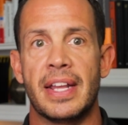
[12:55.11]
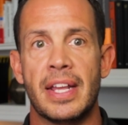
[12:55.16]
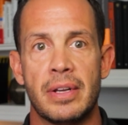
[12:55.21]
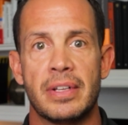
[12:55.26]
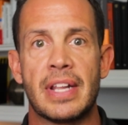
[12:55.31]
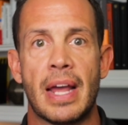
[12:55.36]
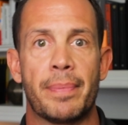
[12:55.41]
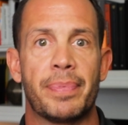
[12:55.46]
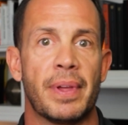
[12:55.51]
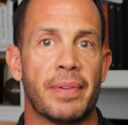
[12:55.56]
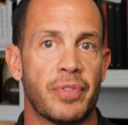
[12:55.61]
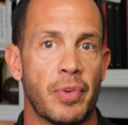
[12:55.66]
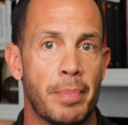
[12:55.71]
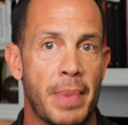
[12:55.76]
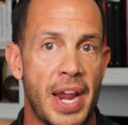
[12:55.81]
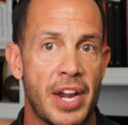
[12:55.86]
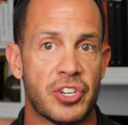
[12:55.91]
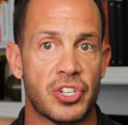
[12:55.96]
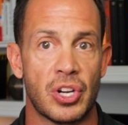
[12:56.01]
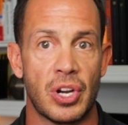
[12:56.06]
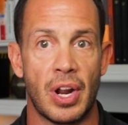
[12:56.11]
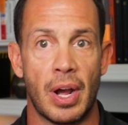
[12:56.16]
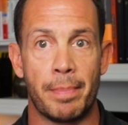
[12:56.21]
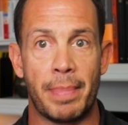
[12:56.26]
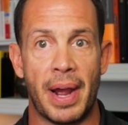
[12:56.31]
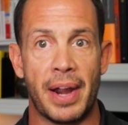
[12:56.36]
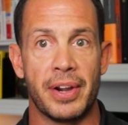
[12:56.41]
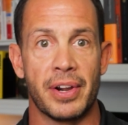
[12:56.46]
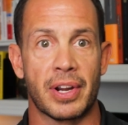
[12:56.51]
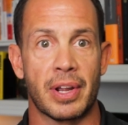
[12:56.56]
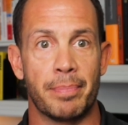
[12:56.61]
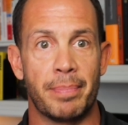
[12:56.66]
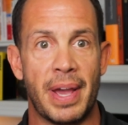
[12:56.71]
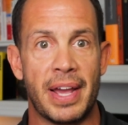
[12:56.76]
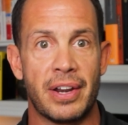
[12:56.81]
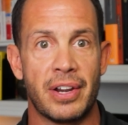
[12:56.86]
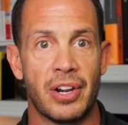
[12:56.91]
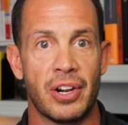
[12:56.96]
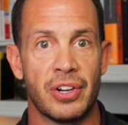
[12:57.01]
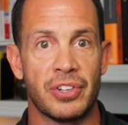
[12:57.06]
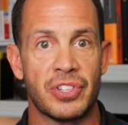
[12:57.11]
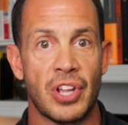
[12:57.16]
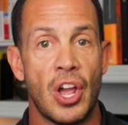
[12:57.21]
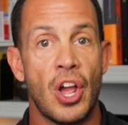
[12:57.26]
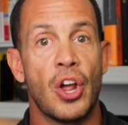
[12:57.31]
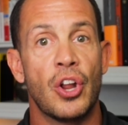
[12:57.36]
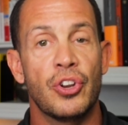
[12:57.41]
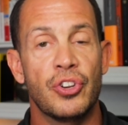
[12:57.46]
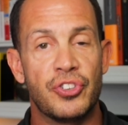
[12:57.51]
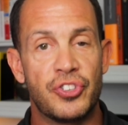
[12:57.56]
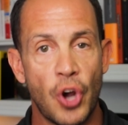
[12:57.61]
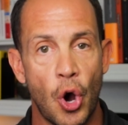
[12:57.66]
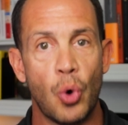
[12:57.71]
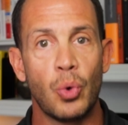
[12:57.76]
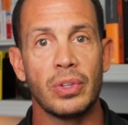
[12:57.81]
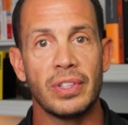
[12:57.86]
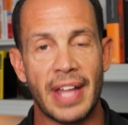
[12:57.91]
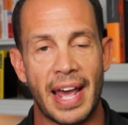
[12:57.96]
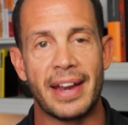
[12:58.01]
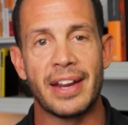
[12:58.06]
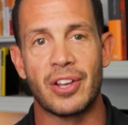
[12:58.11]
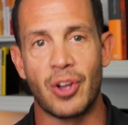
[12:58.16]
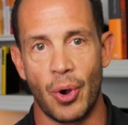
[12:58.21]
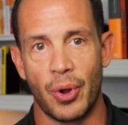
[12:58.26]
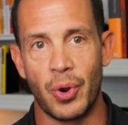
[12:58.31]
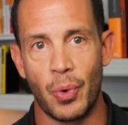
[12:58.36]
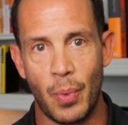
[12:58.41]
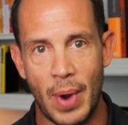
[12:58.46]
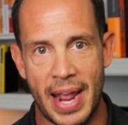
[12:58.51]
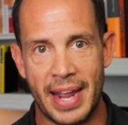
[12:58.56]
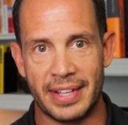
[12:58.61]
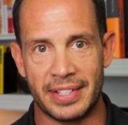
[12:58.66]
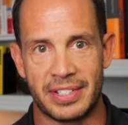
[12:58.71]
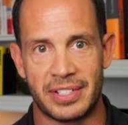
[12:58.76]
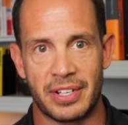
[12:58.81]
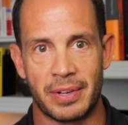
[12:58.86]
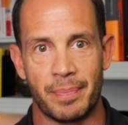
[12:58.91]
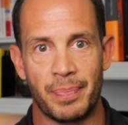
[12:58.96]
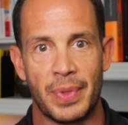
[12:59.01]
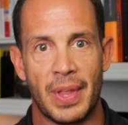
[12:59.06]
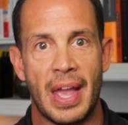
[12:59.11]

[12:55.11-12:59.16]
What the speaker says: in-depth information about your competitors, don't let it go to waste.